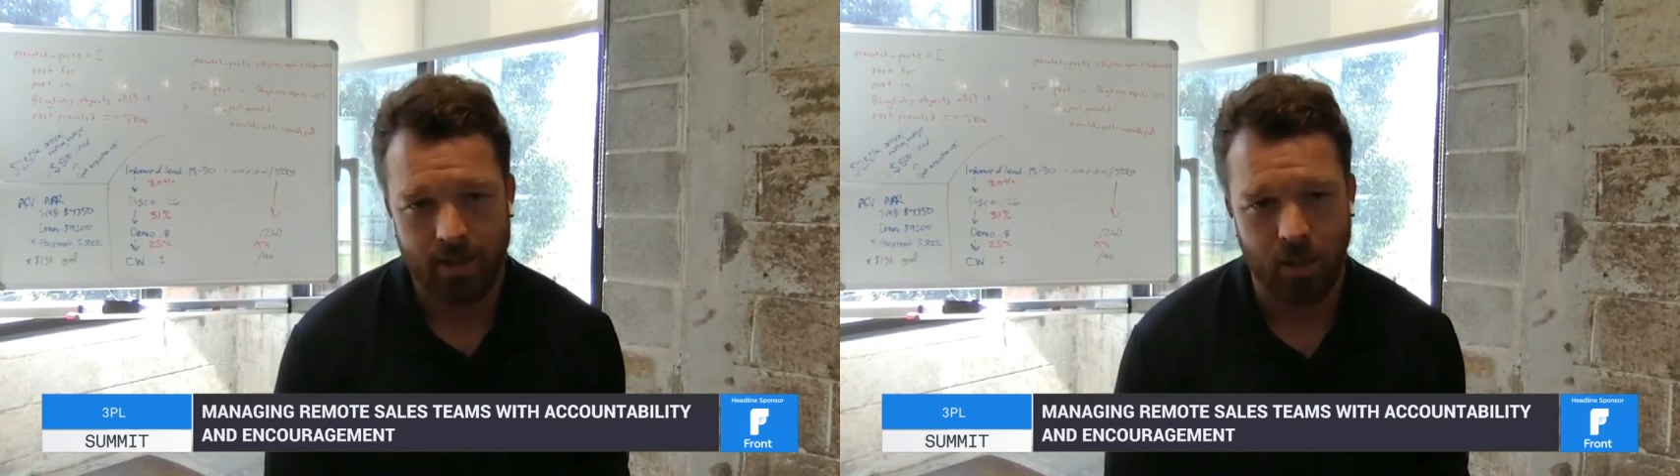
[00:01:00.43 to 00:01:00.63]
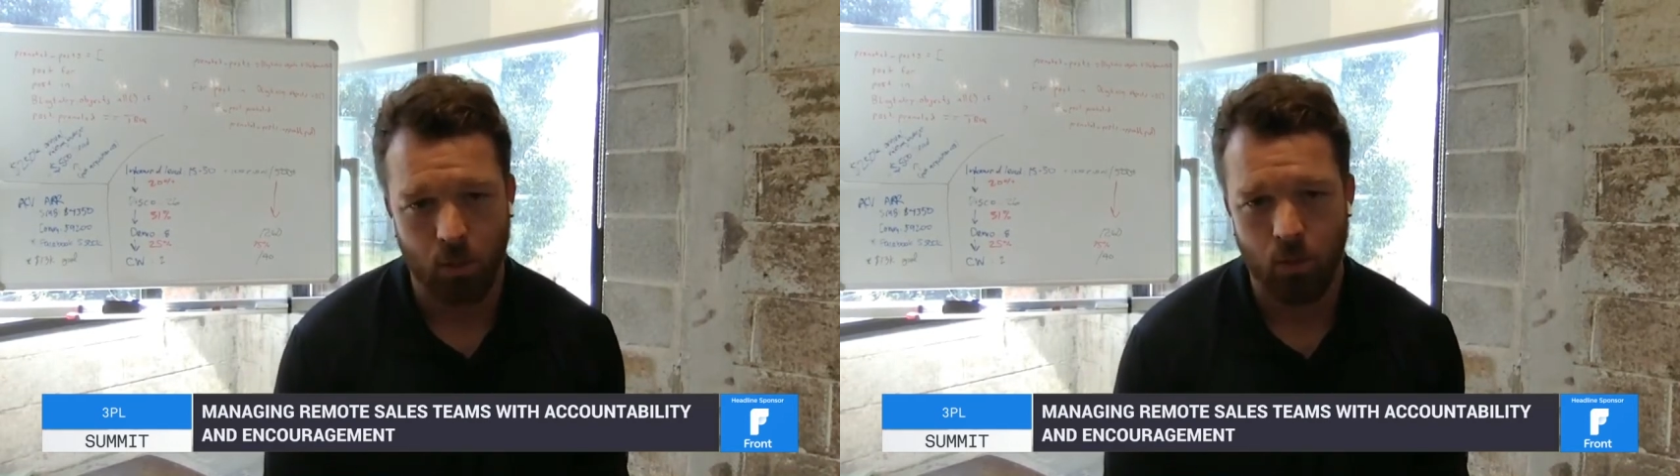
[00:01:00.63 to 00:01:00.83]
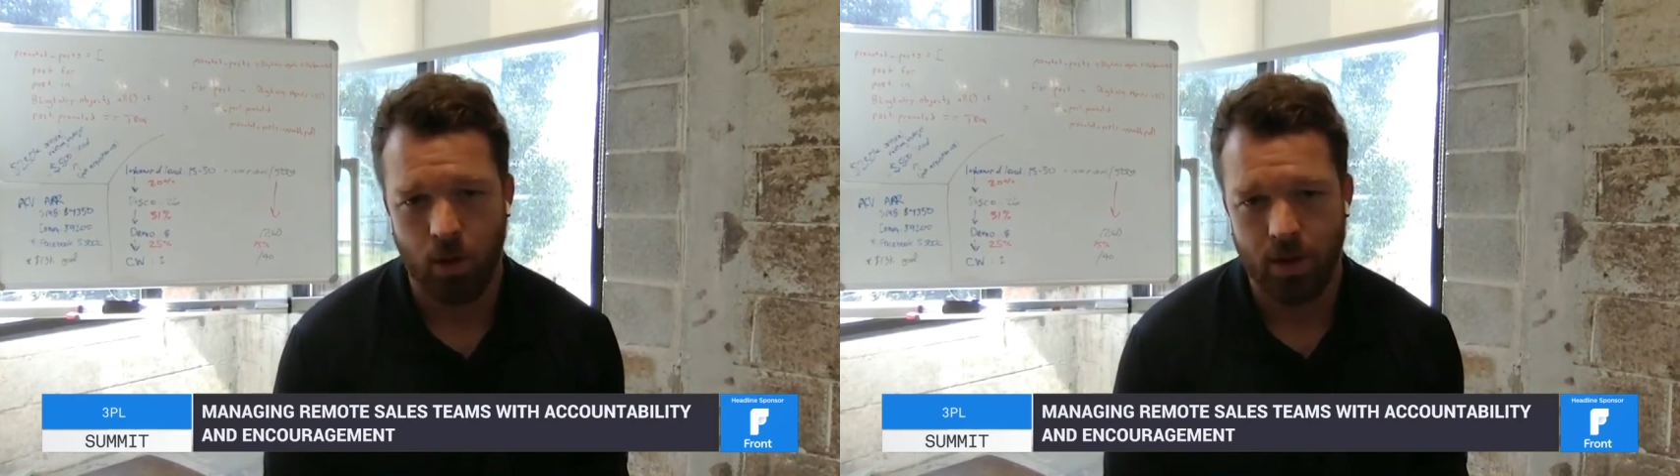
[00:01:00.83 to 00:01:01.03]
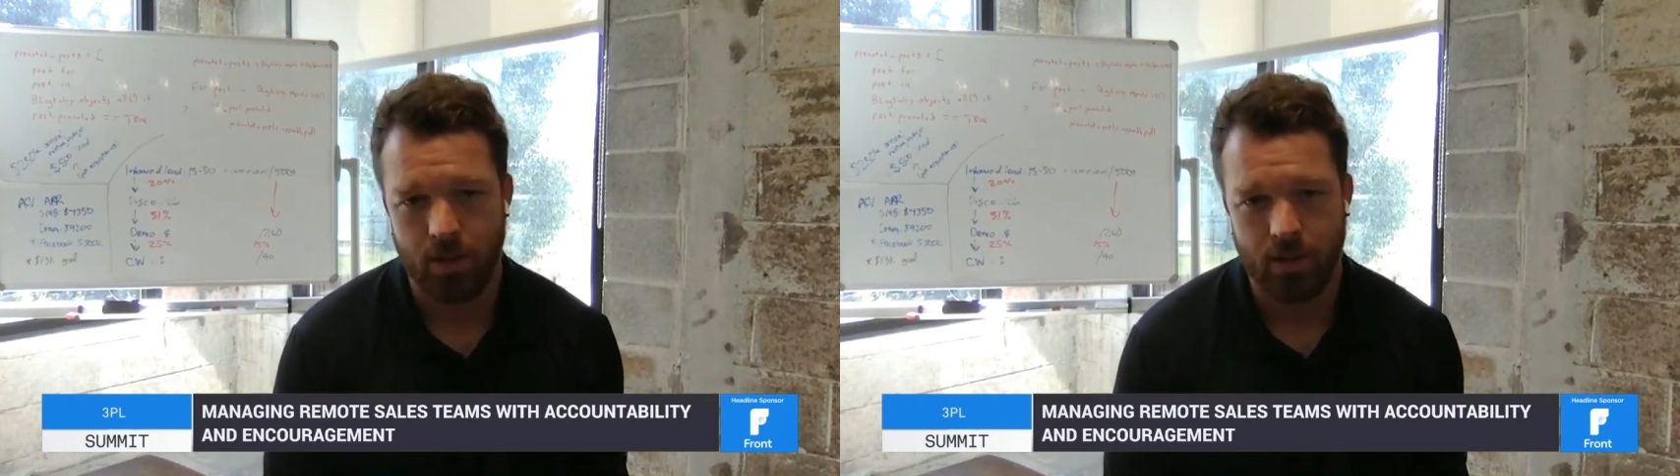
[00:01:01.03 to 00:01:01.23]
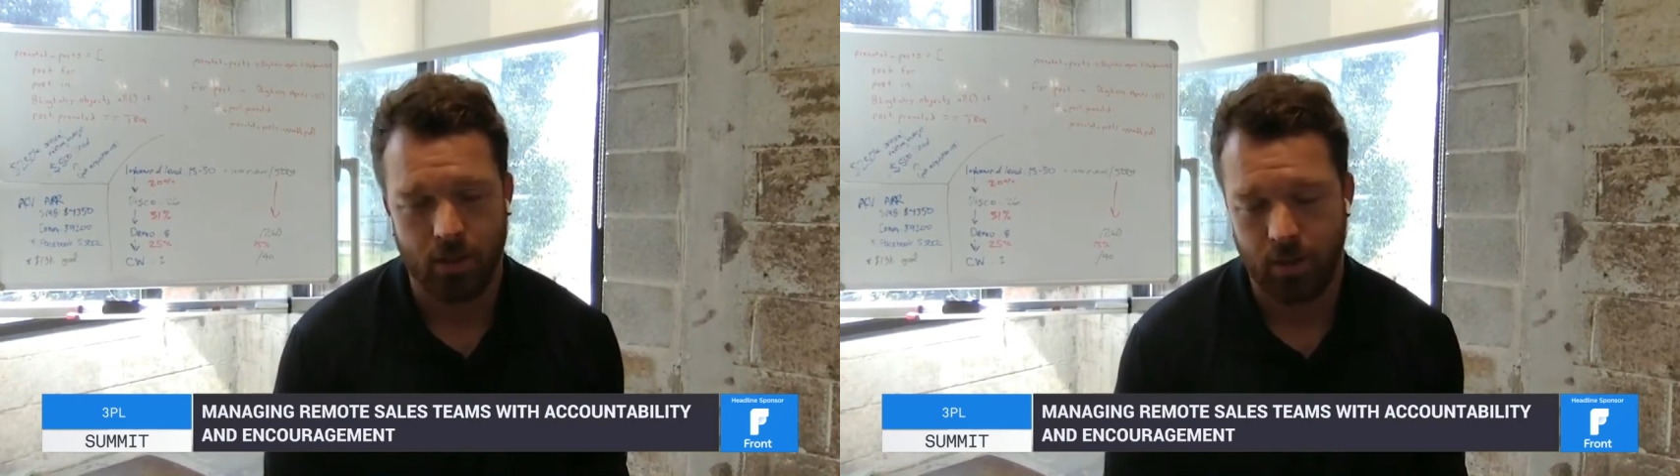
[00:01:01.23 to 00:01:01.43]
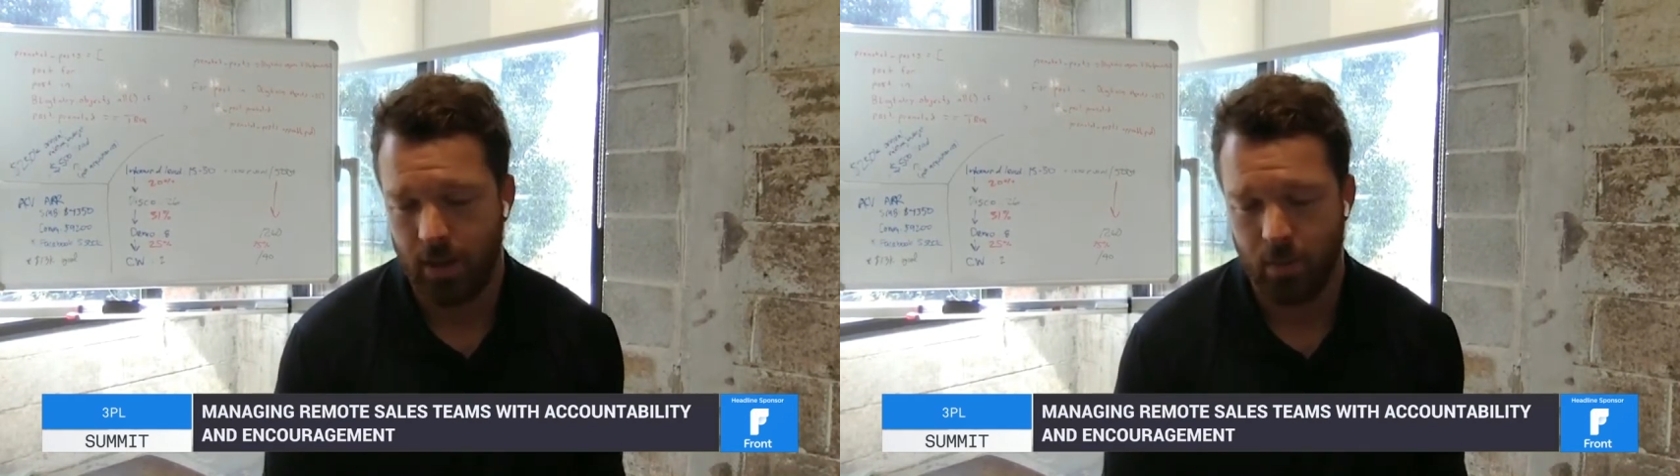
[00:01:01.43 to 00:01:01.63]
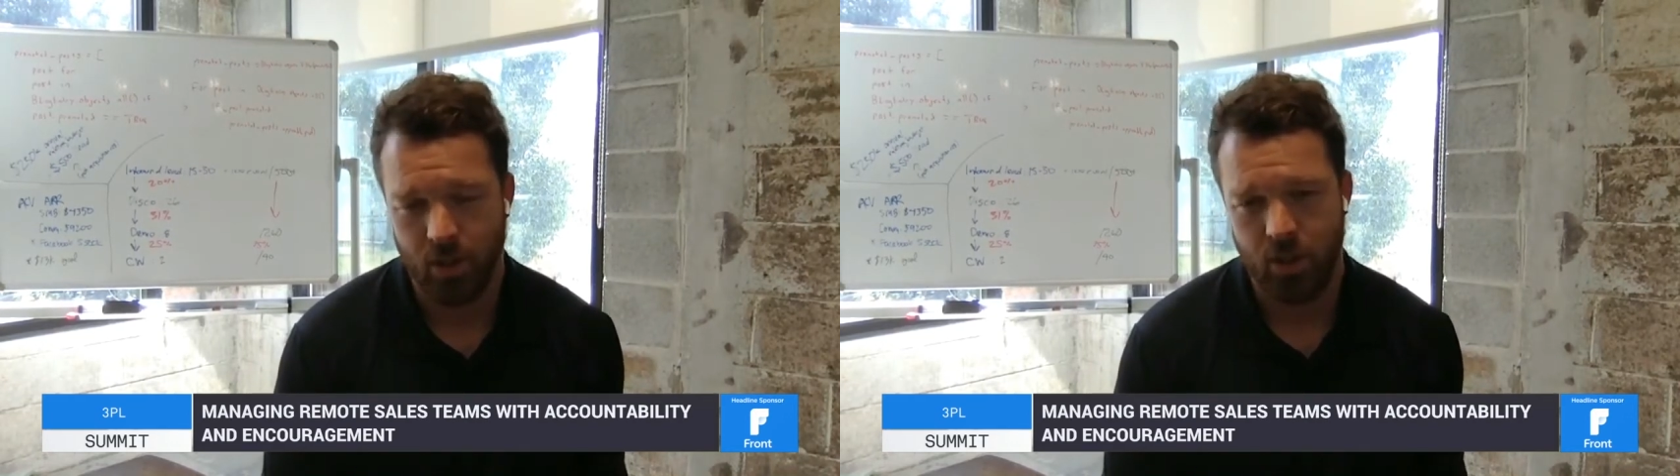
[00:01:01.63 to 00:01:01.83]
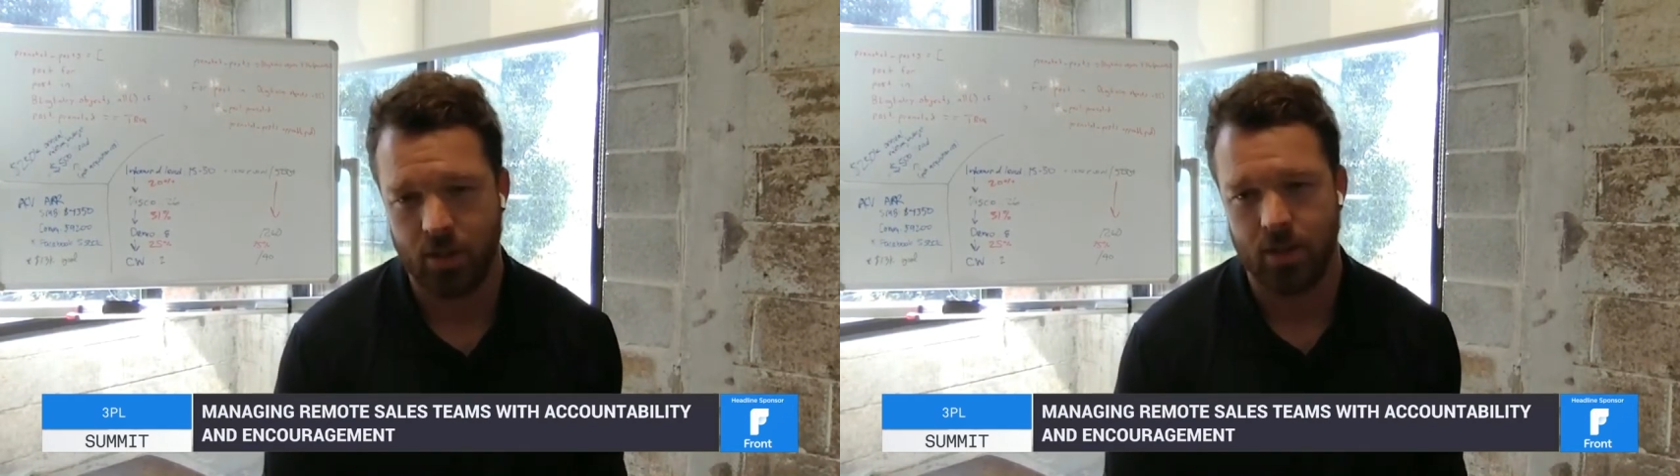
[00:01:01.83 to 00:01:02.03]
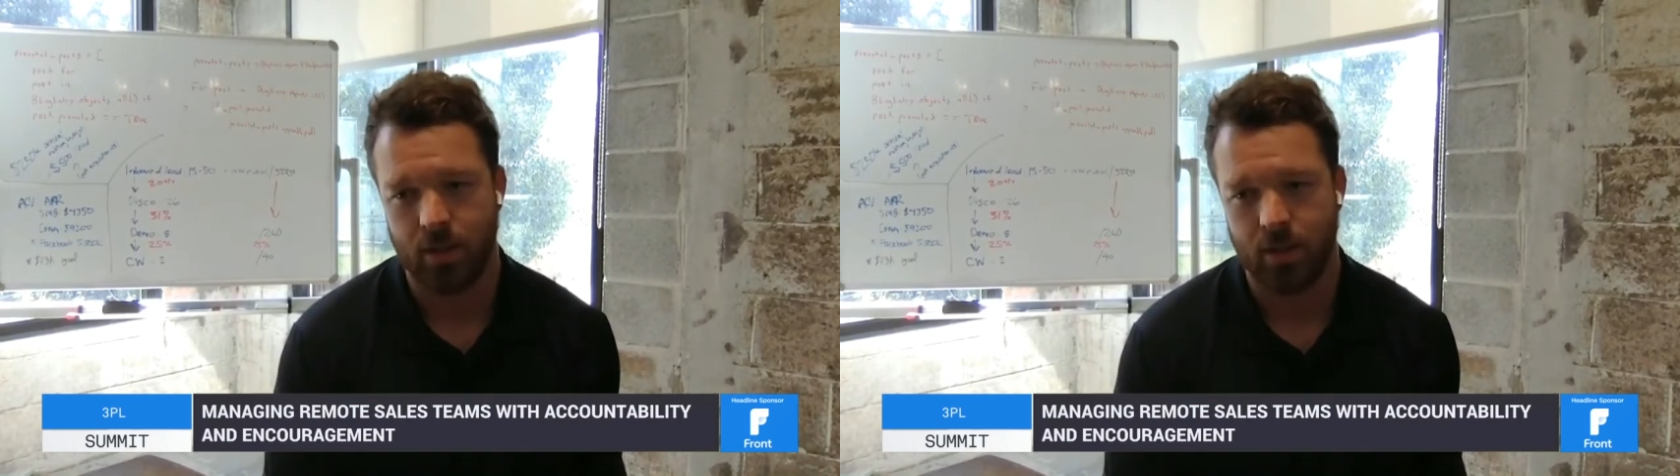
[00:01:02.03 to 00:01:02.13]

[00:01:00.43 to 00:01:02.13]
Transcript: And so we wanted to create a mission